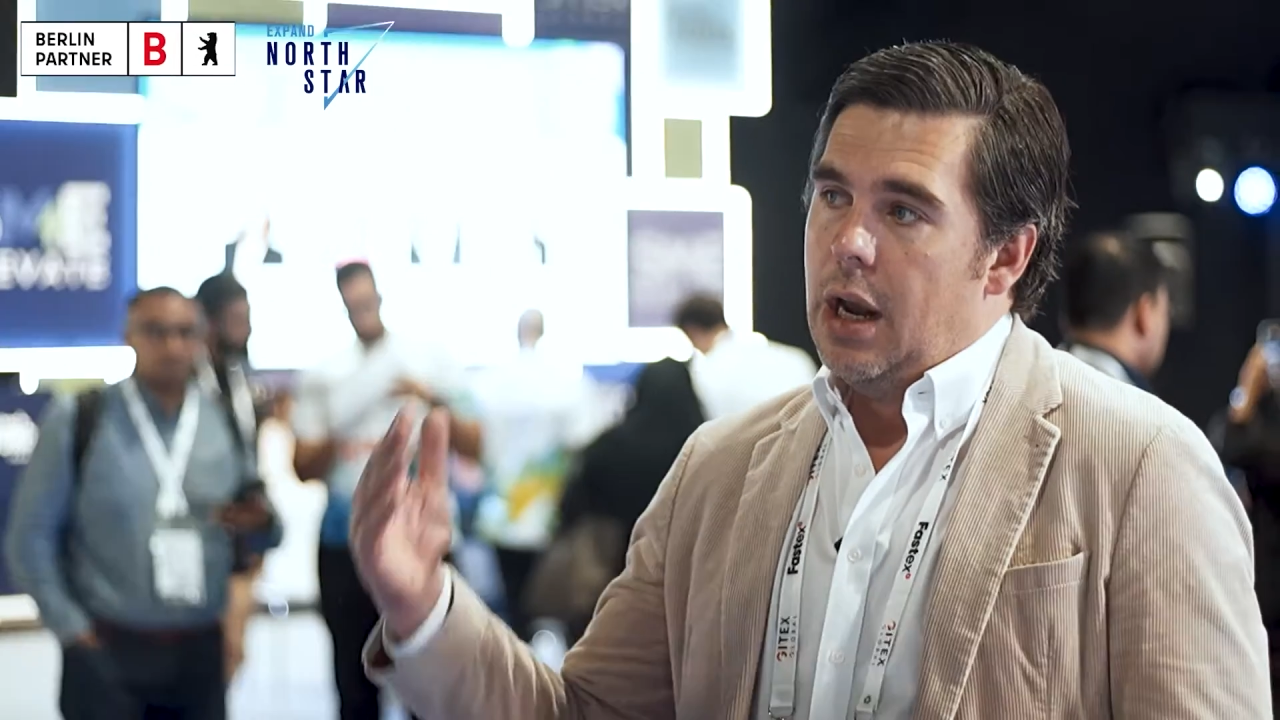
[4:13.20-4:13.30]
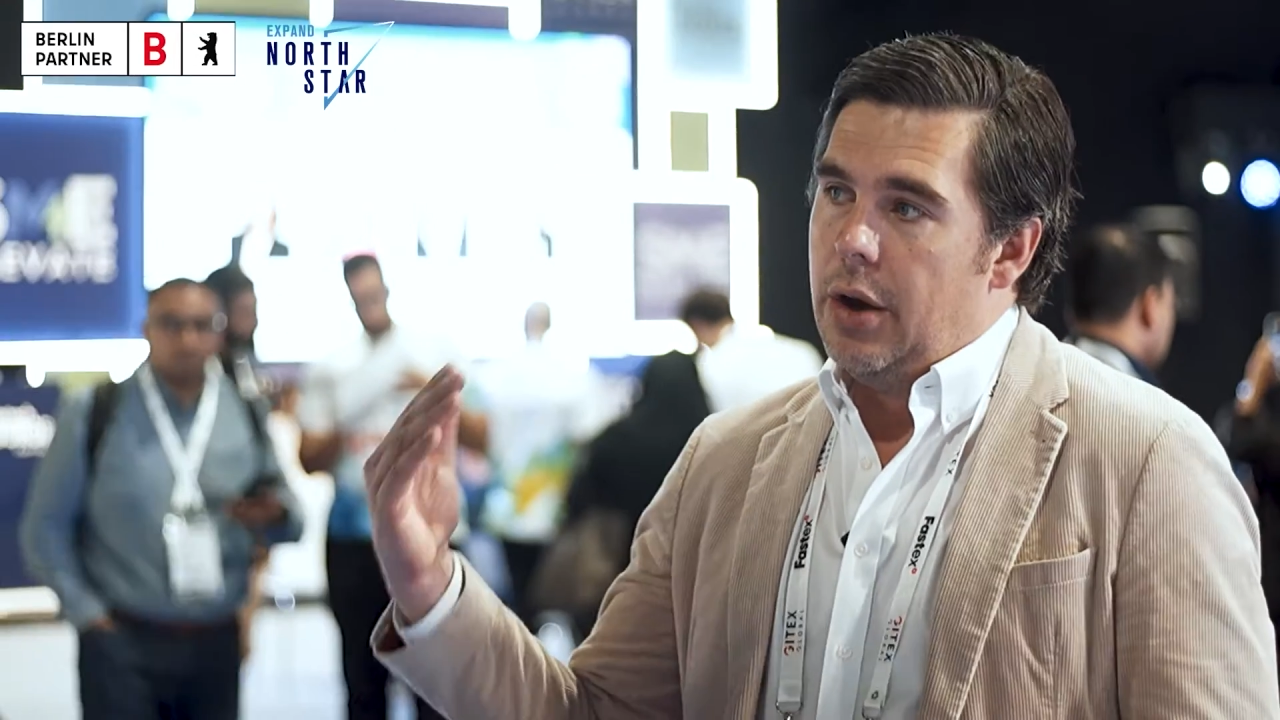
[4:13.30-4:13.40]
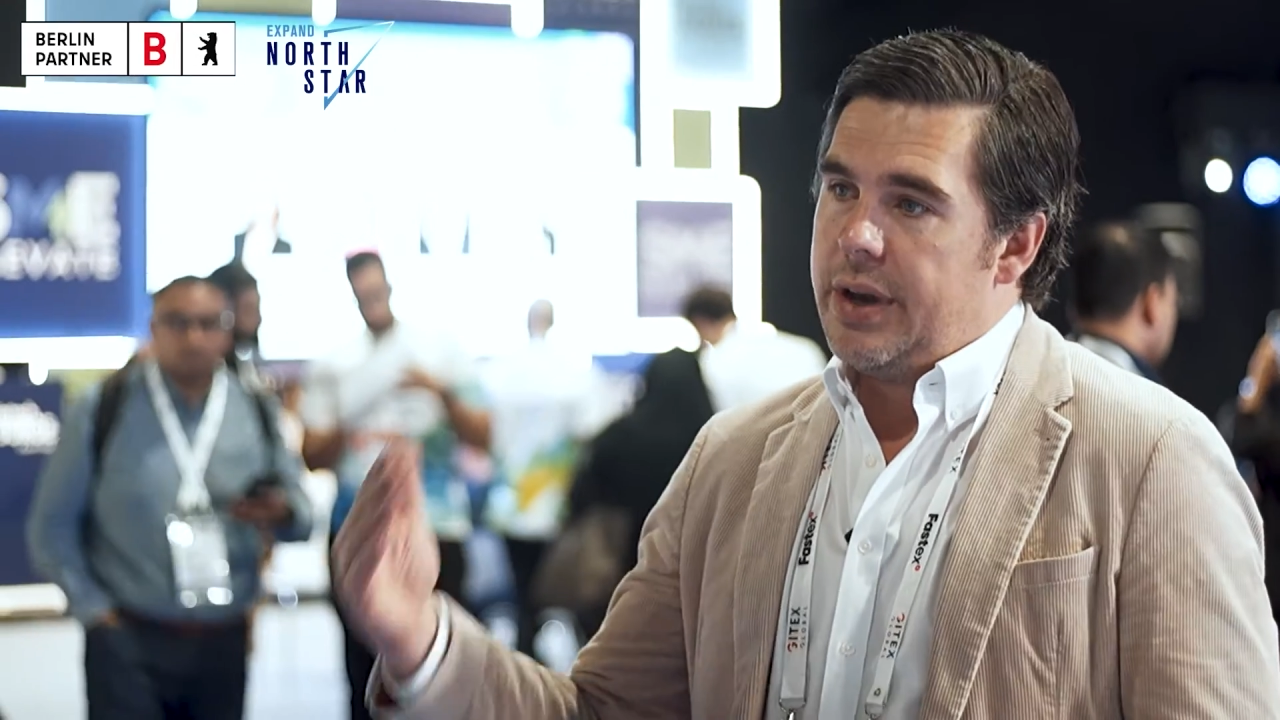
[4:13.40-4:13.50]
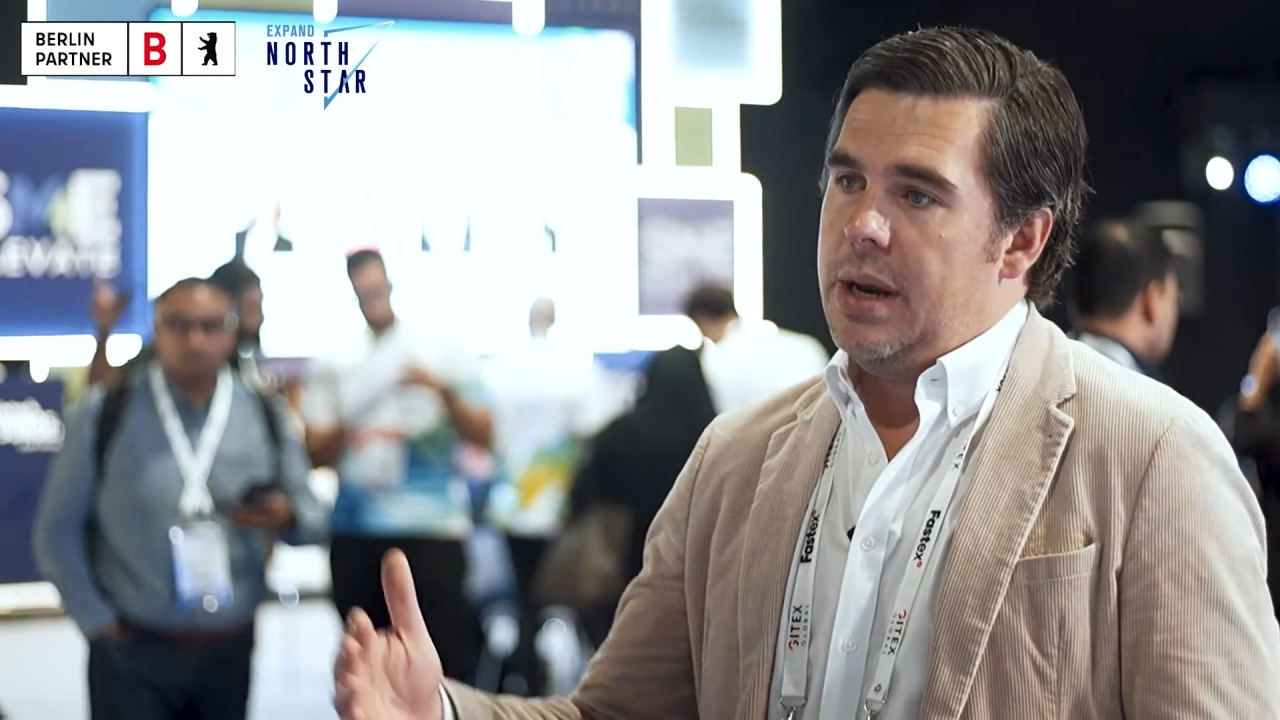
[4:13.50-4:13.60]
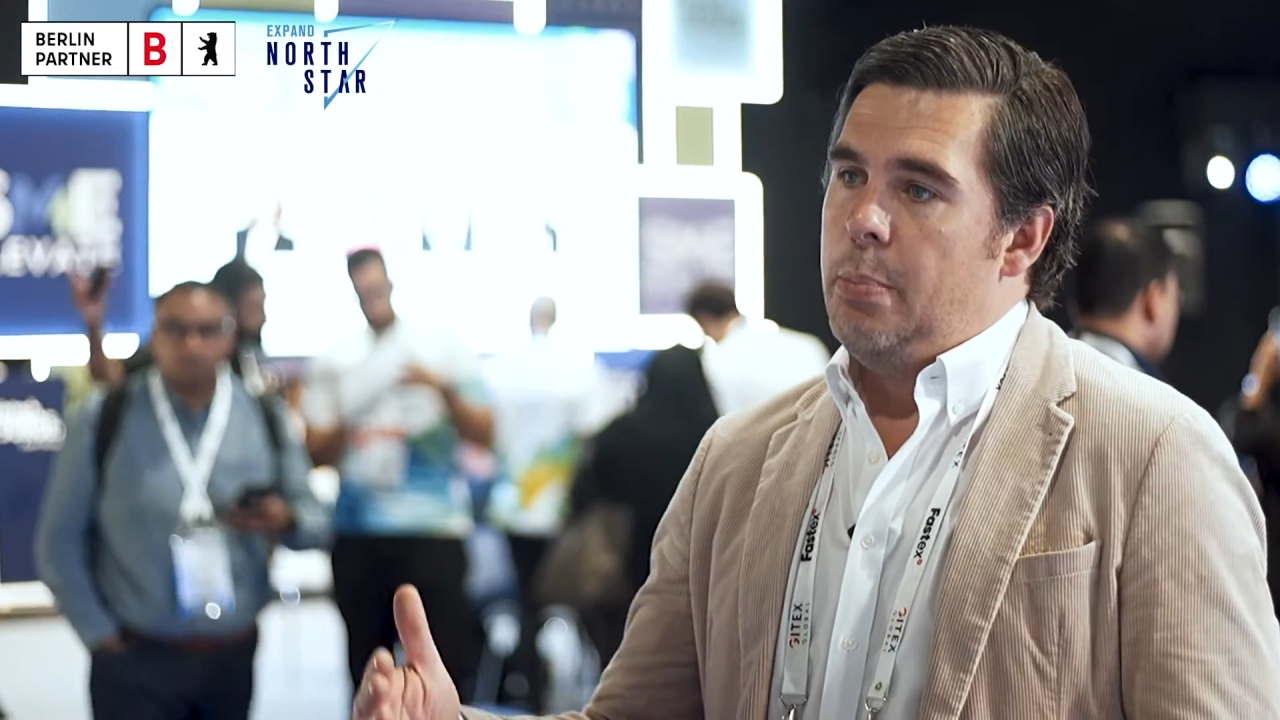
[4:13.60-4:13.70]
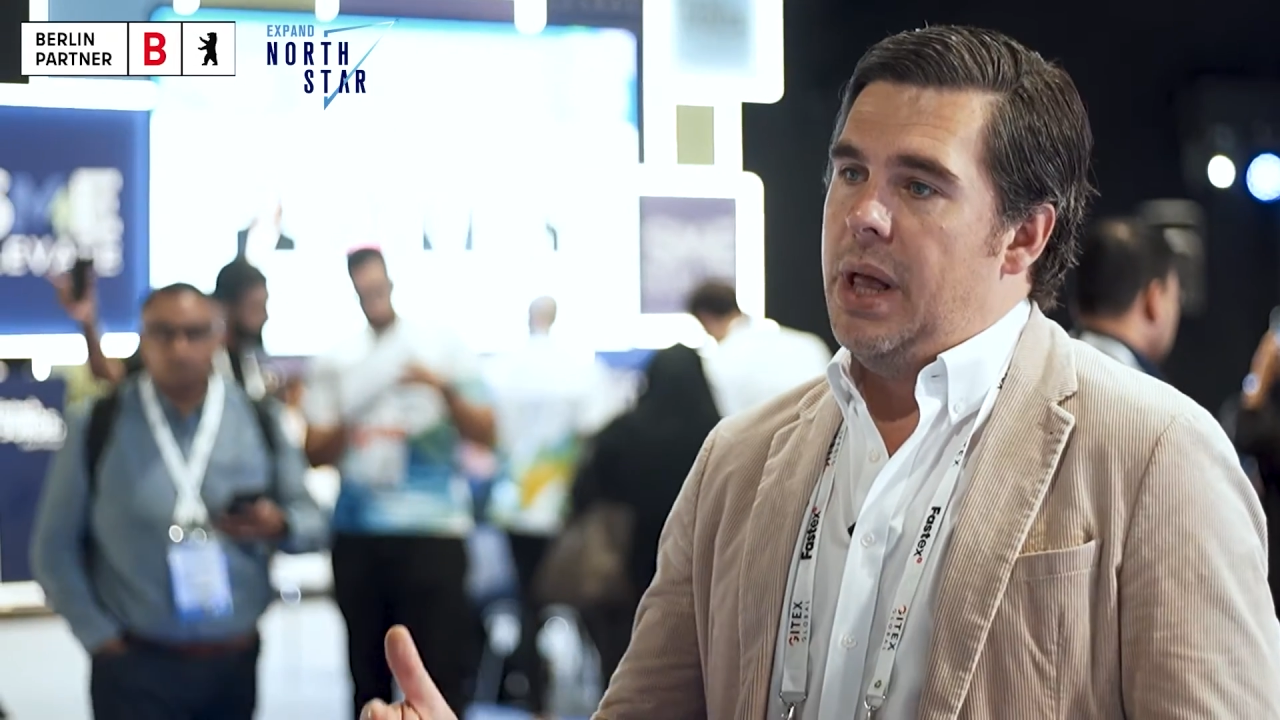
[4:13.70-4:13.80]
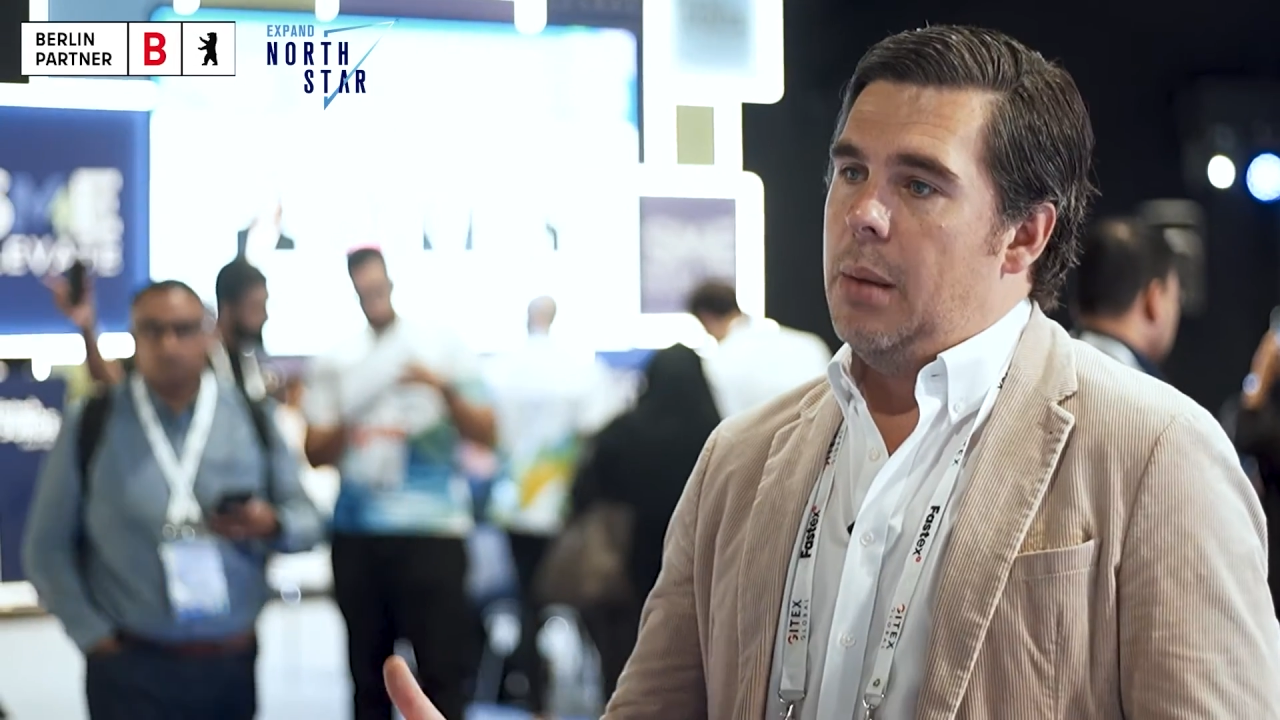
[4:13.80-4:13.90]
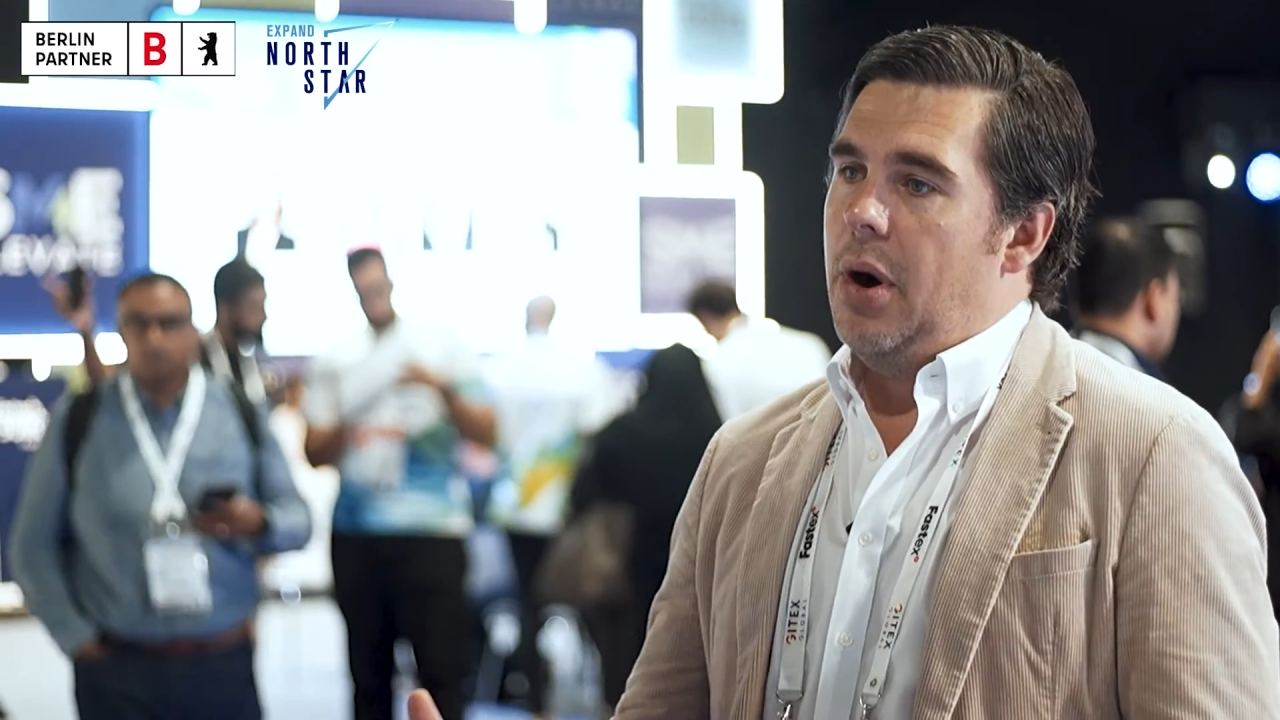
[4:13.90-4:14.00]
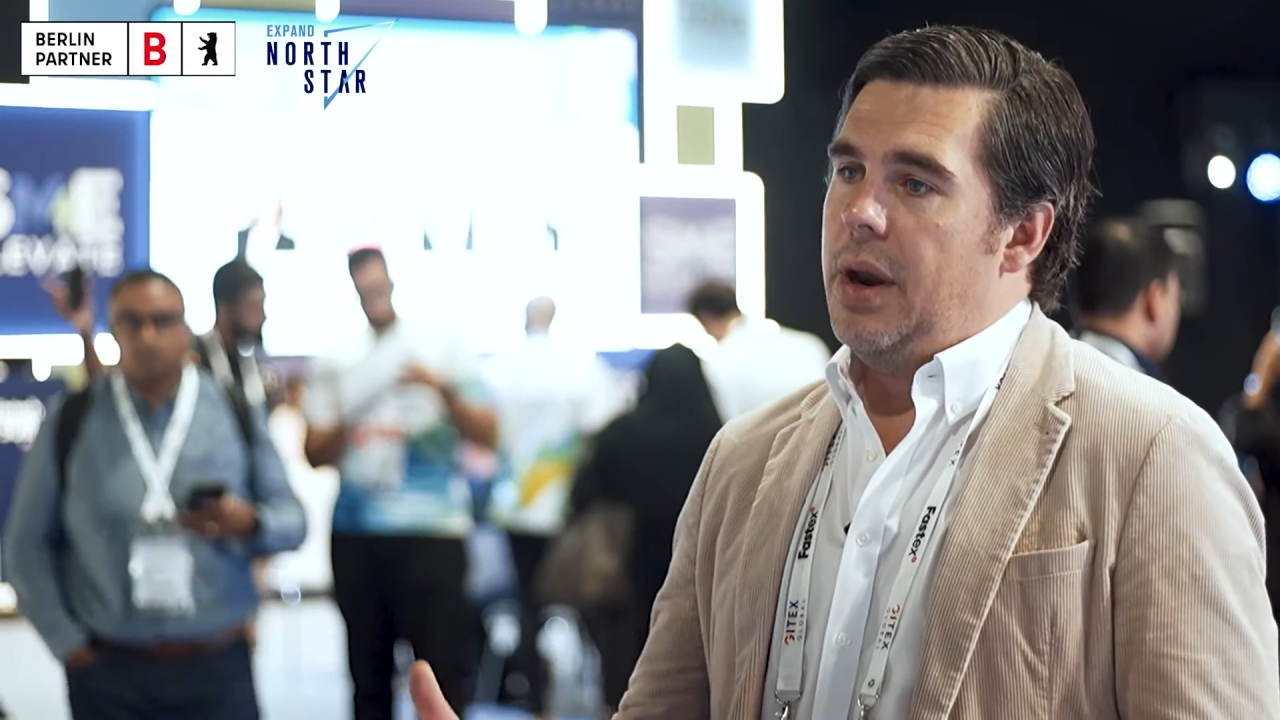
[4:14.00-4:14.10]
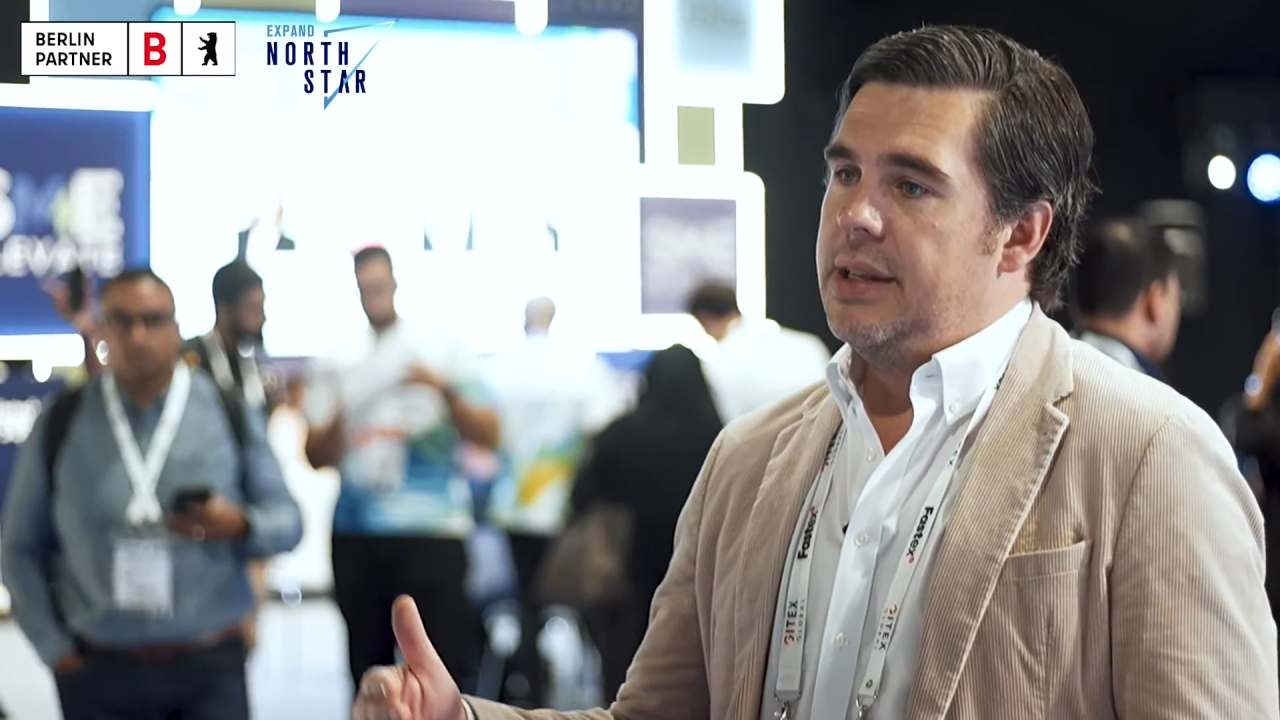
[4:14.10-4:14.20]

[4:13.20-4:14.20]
look at the billboard